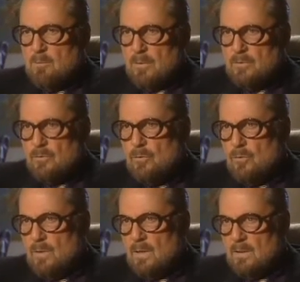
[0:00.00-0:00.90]
But you
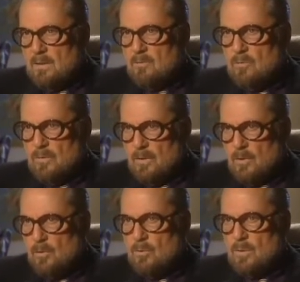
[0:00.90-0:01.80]
do not live with
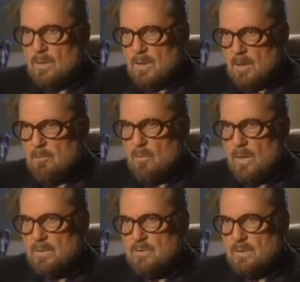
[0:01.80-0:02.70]
acute
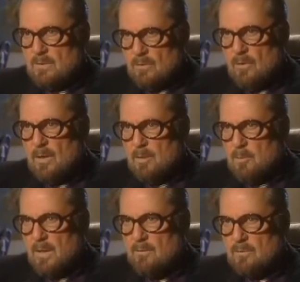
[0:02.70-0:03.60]
hemorrhagic necrotic
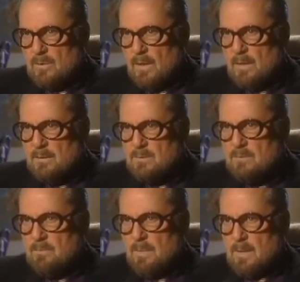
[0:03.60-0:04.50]

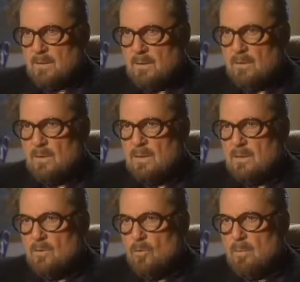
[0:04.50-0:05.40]
pancreatitis. Duncan
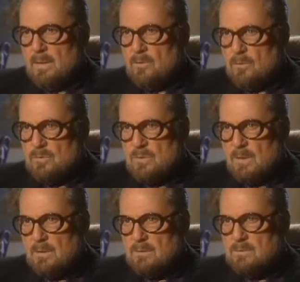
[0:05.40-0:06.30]
had told my 2
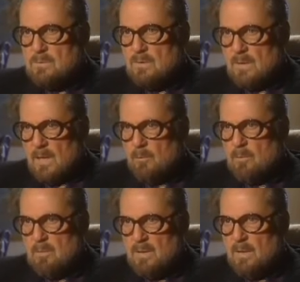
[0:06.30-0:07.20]
sons that I
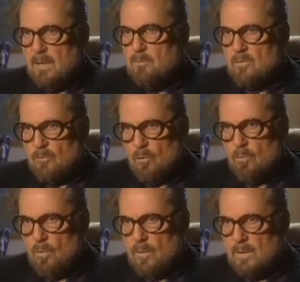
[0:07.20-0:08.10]
would be dead before
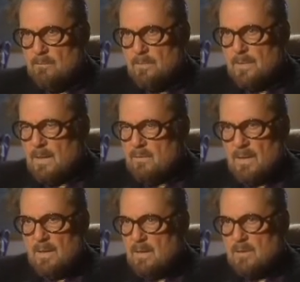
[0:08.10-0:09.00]
morning.
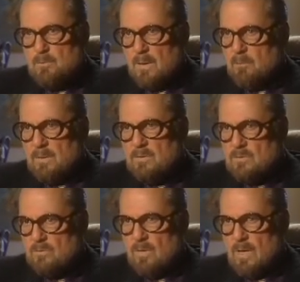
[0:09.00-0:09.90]
They didn't expect me to
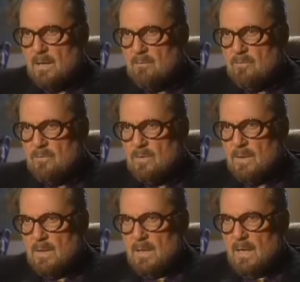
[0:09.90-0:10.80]
survive.
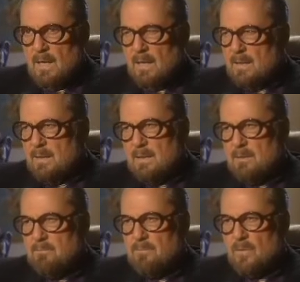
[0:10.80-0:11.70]
And,
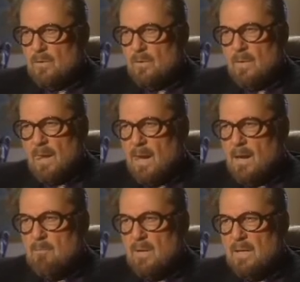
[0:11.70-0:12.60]

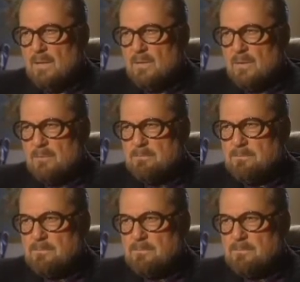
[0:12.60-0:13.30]
I'm laying there.